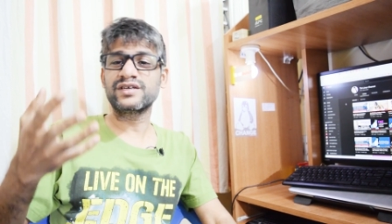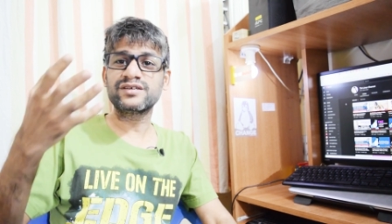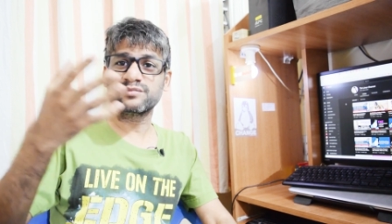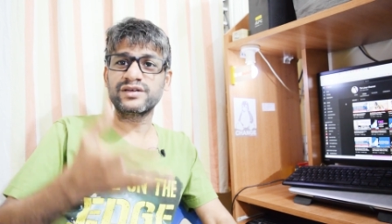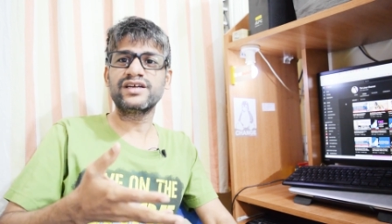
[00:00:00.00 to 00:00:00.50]

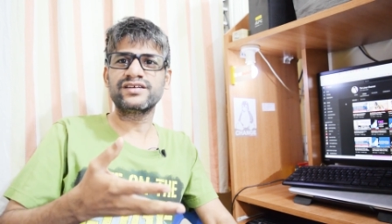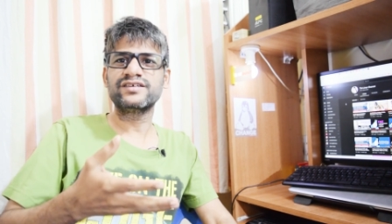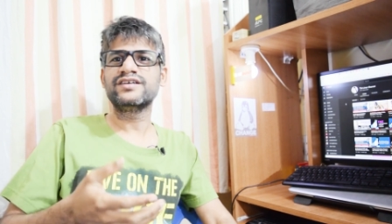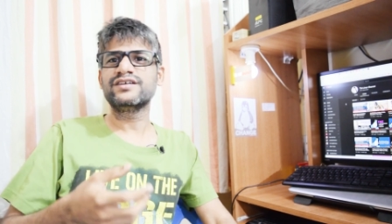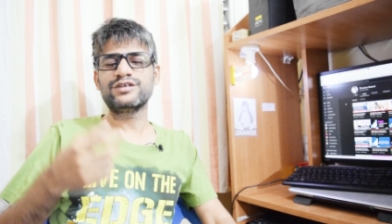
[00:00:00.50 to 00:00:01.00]
that brain.
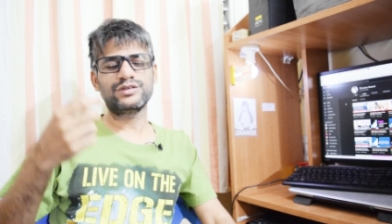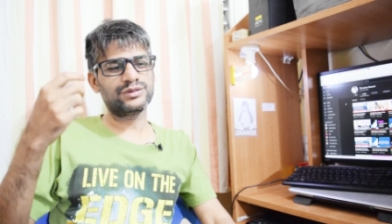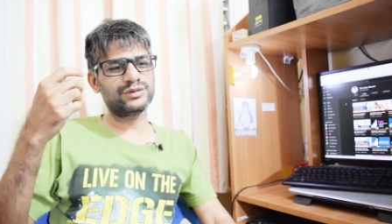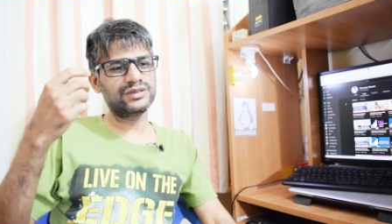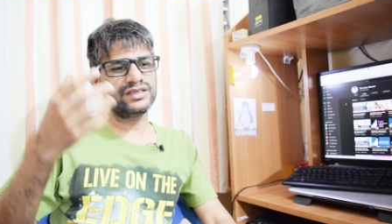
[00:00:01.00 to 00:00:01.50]

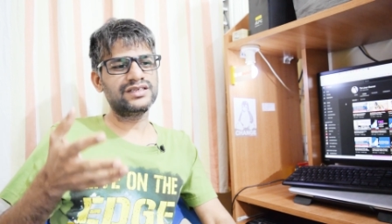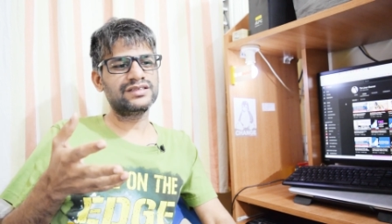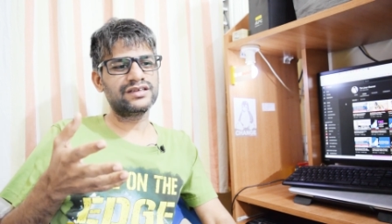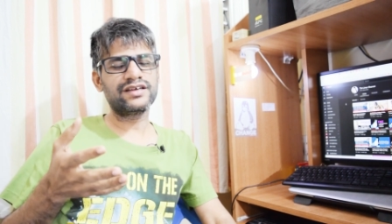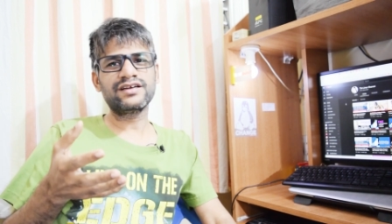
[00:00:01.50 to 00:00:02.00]
So
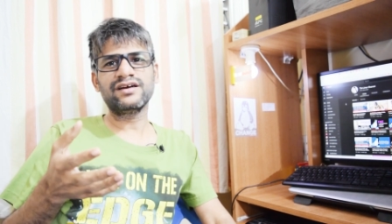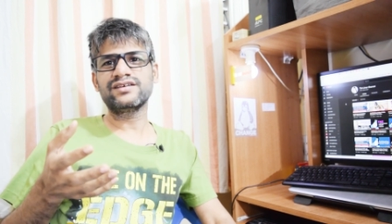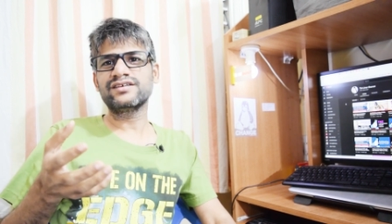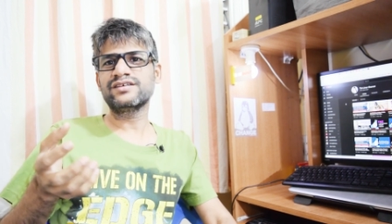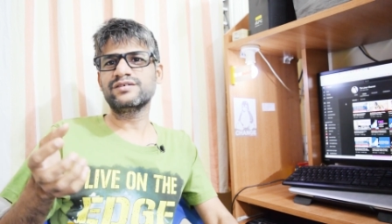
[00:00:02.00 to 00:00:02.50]
these
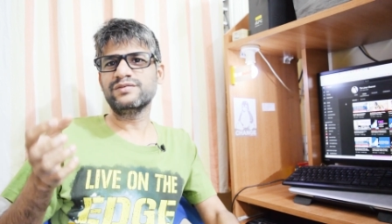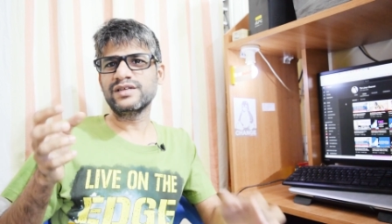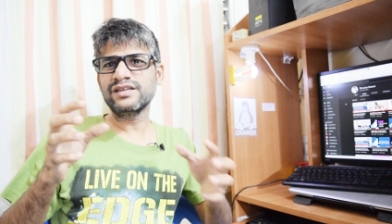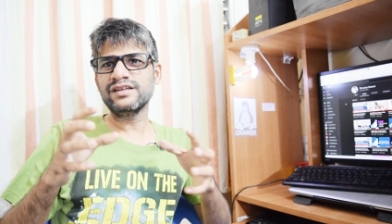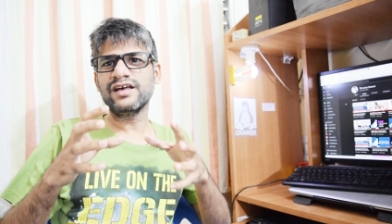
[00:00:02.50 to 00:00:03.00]
psychiatrists
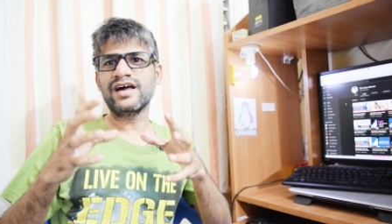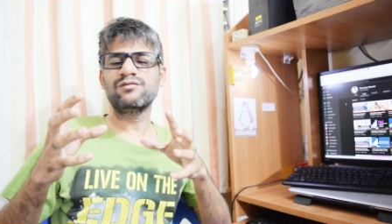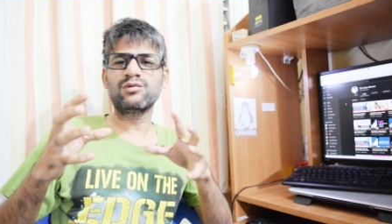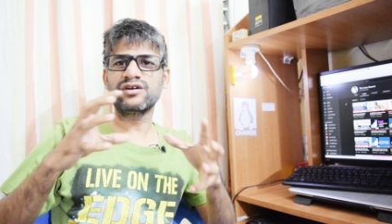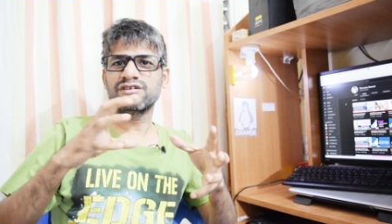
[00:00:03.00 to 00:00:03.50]
will
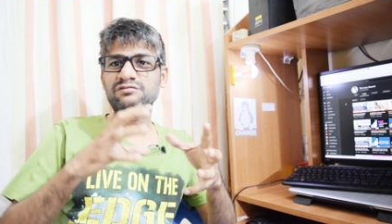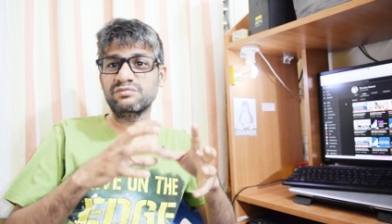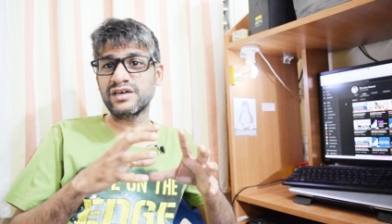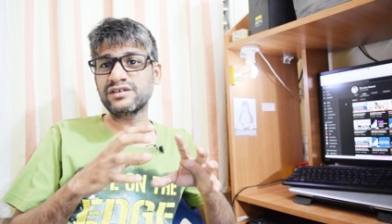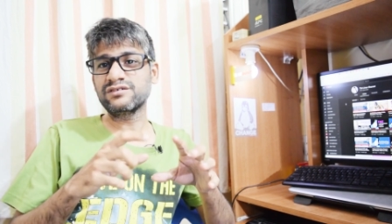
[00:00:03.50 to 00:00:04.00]
have lot of
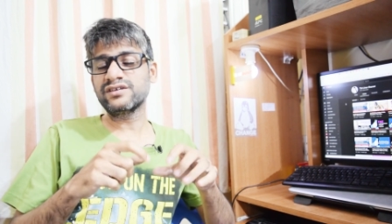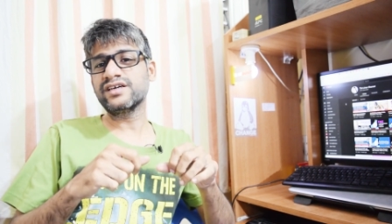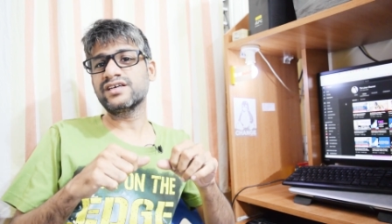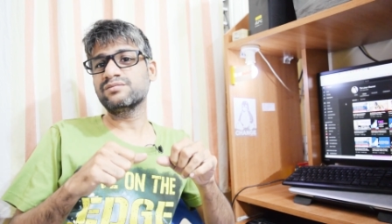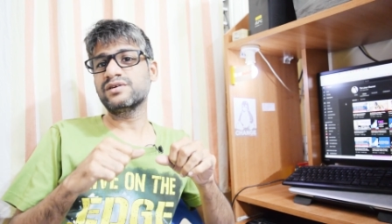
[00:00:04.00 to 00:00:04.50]
Mercury
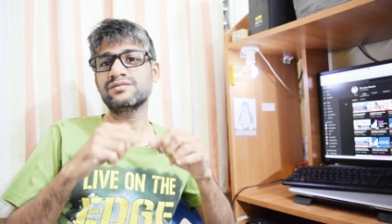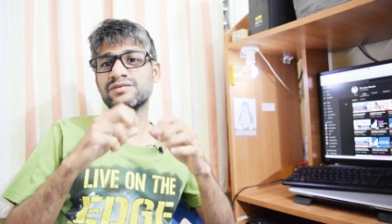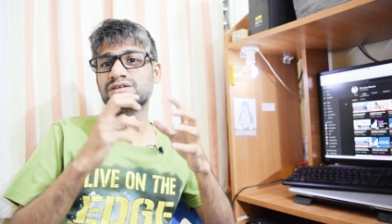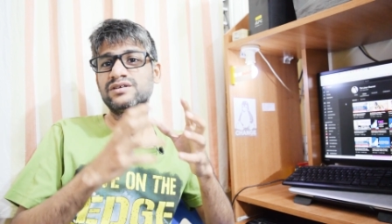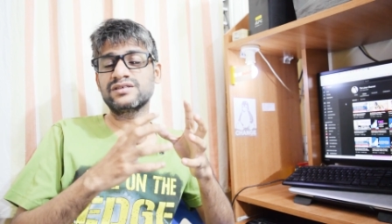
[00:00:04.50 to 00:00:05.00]
aspect,
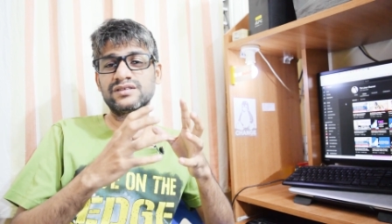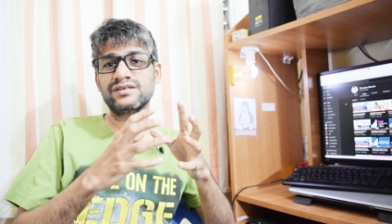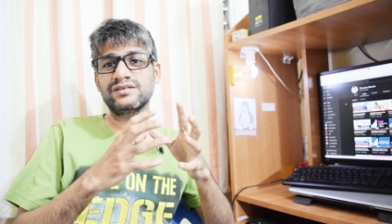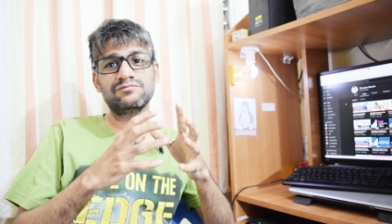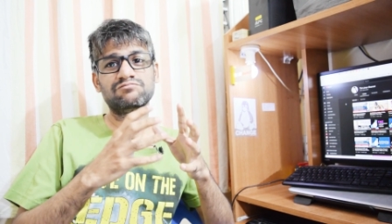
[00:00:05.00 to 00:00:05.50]
because
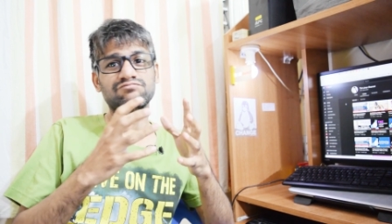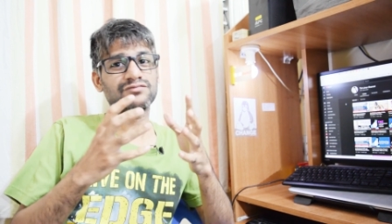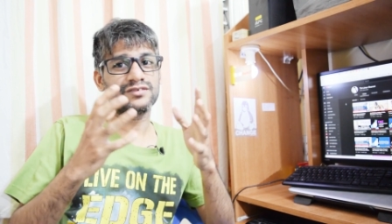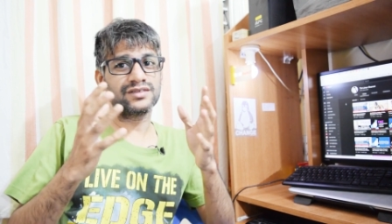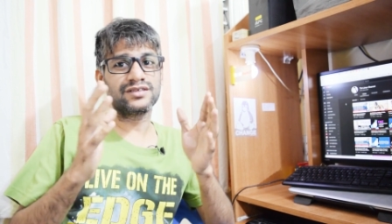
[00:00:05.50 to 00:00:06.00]
uh,
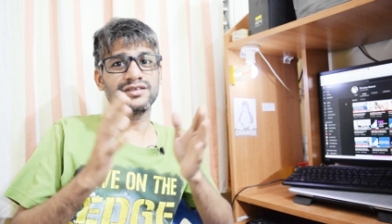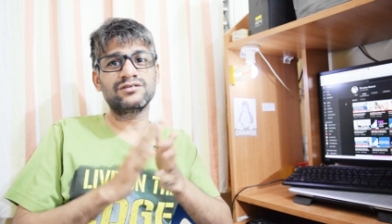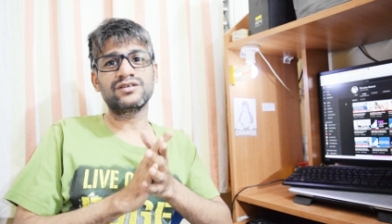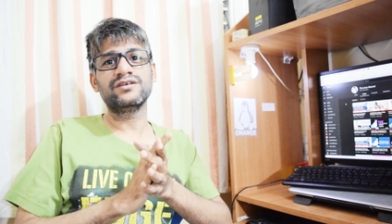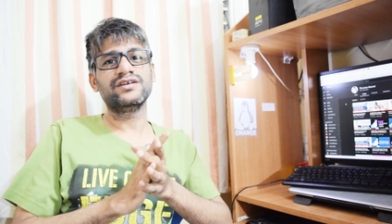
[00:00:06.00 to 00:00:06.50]
uh,
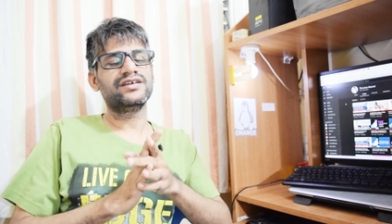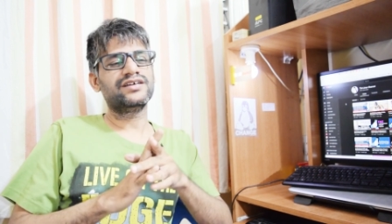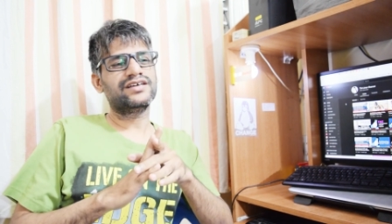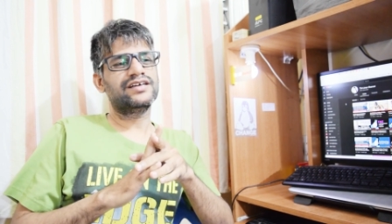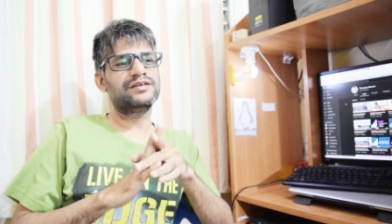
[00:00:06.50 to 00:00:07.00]
your
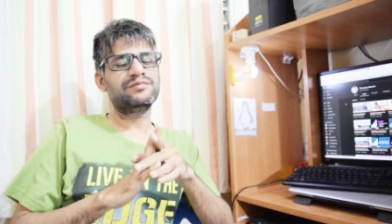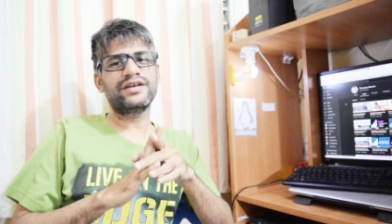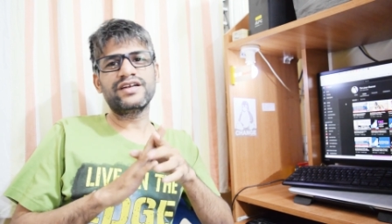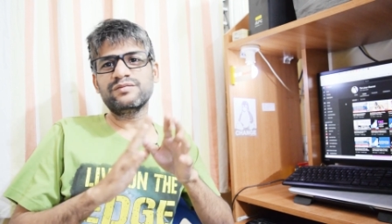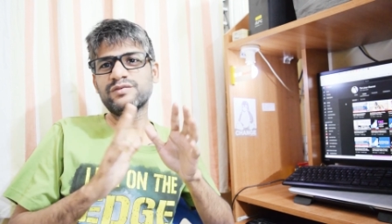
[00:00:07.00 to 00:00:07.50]
uh,
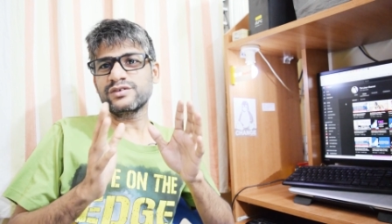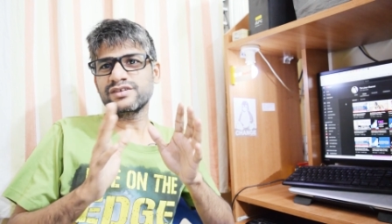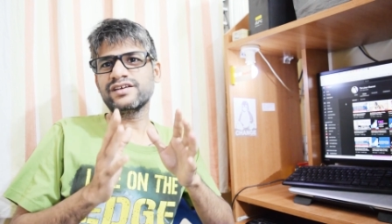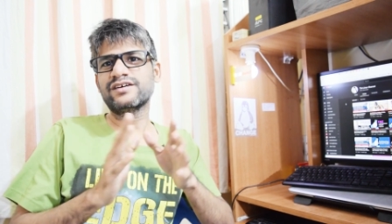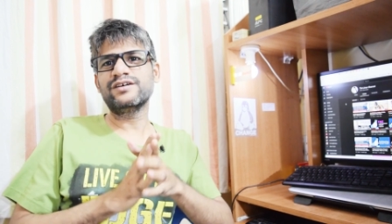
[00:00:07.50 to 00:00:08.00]
brain
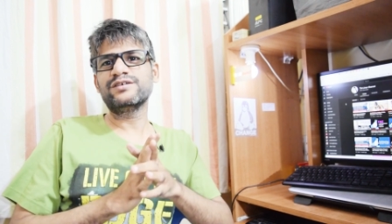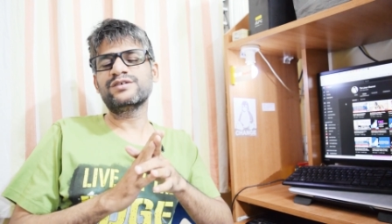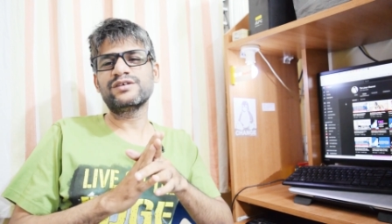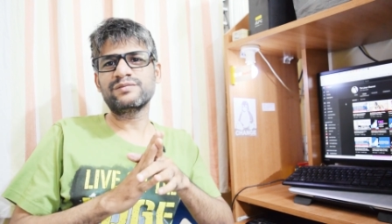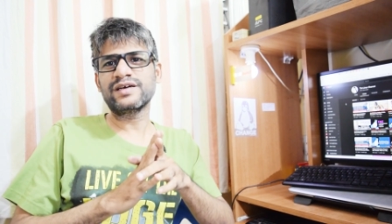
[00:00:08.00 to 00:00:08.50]
mostly
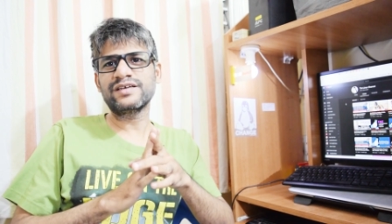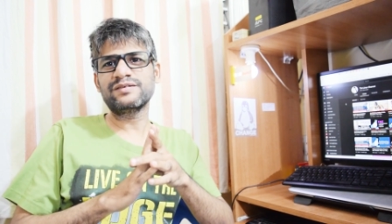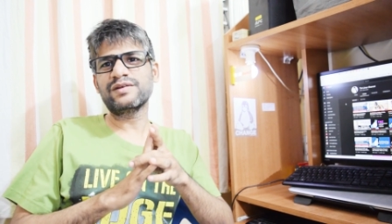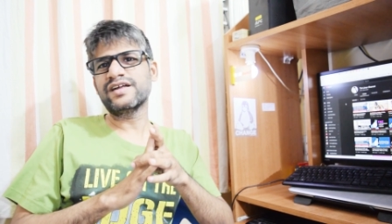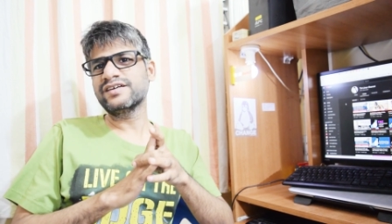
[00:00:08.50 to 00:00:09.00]
controlled by
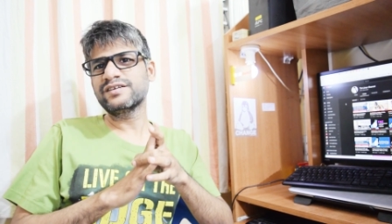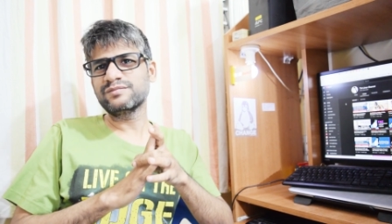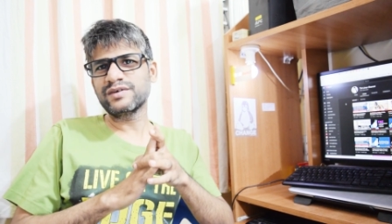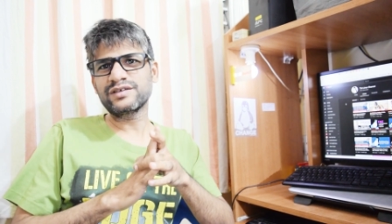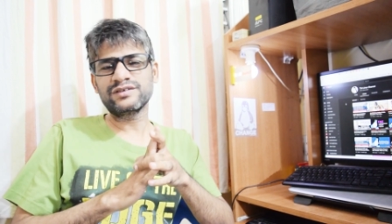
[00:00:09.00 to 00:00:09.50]
planet
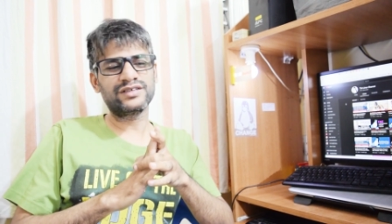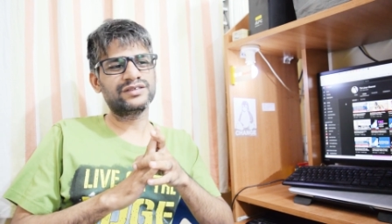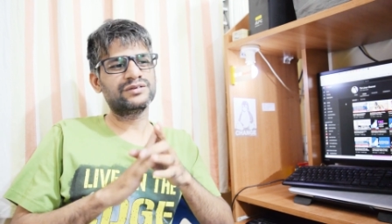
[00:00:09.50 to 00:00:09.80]
Mercury.